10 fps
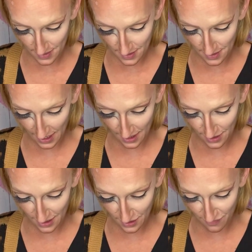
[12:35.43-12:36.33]

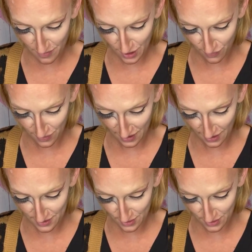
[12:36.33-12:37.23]
They love me over there,
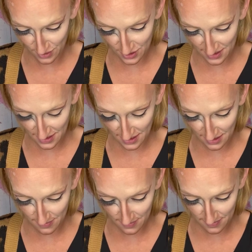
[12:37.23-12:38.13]
so they're just
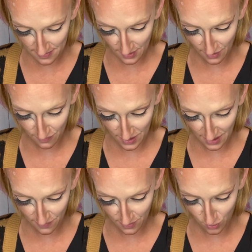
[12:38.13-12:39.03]
gonna love me
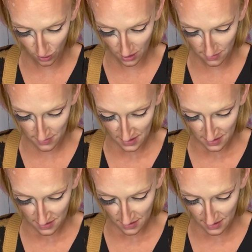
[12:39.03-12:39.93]
even more,
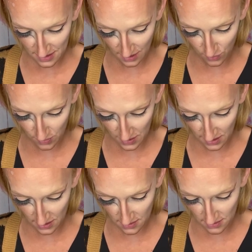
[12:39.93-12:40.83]
because I will
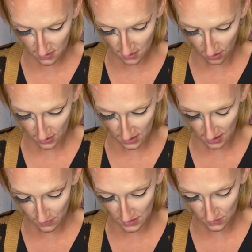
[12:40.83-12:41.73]
be all done
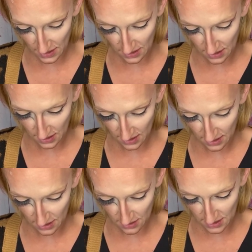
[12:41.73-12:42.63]
up as a reindeer in
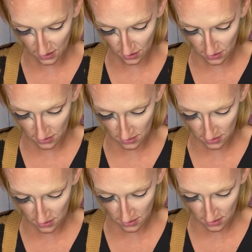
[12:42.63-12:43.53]
their dental
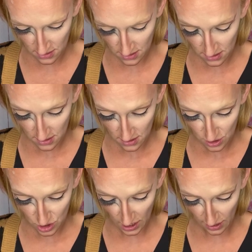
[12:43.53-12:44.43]

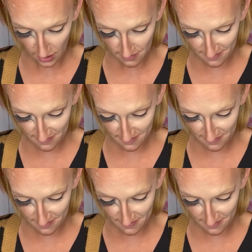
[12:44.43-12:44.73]
chair.